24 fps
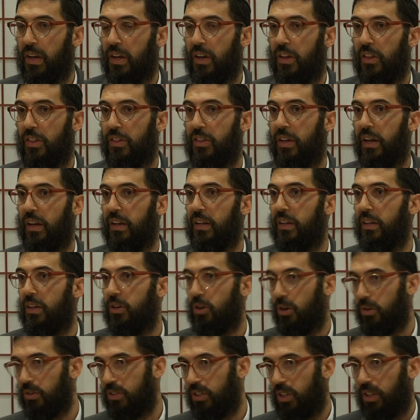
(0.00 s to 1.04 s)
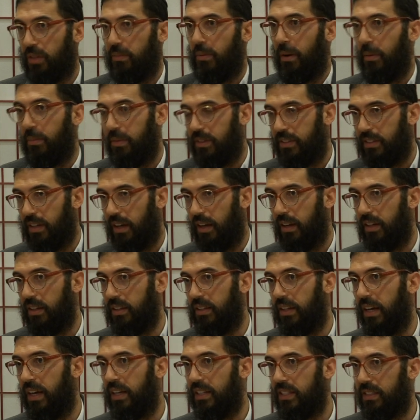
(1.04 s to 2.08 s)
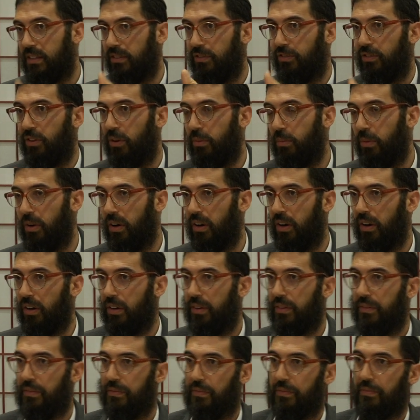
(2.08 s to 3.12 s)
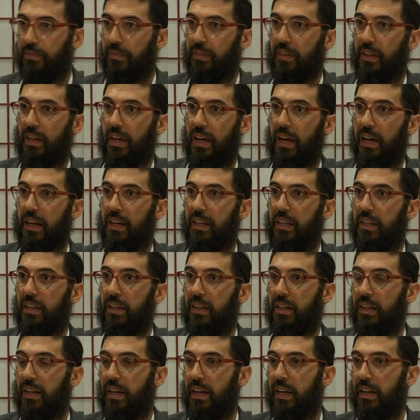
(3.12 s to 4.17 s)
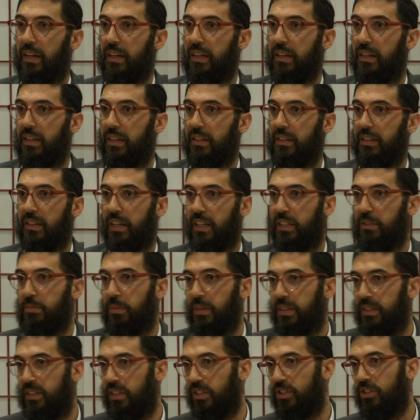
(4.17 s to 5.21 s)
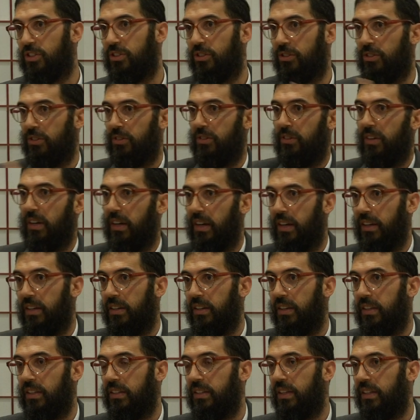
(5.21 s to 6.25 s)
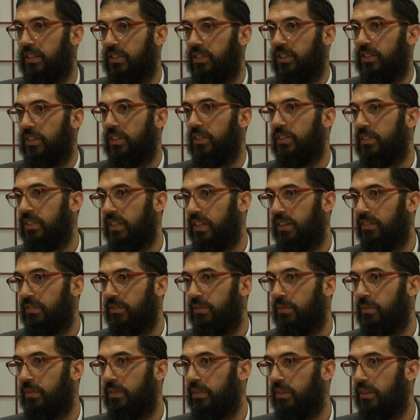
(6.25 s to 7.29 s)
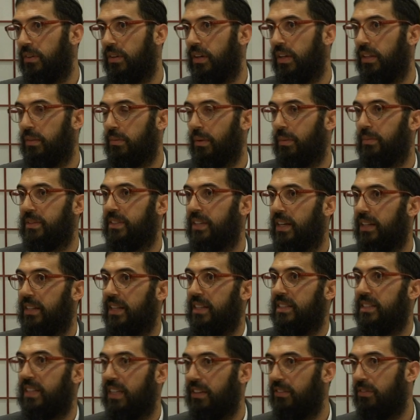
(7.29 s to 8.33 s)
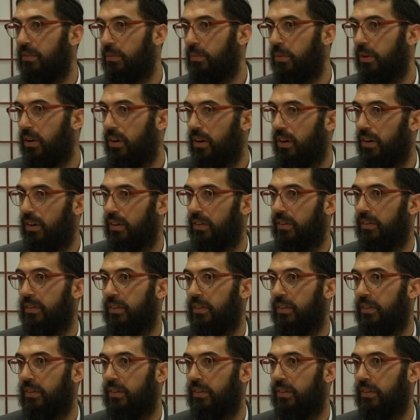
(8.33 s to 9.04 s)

that he goes to the Baba Sali to ask him for a bracha, and he and he takes my sister, and he does she doesn't give him, and the Baba Sali doesn't give him a bracha.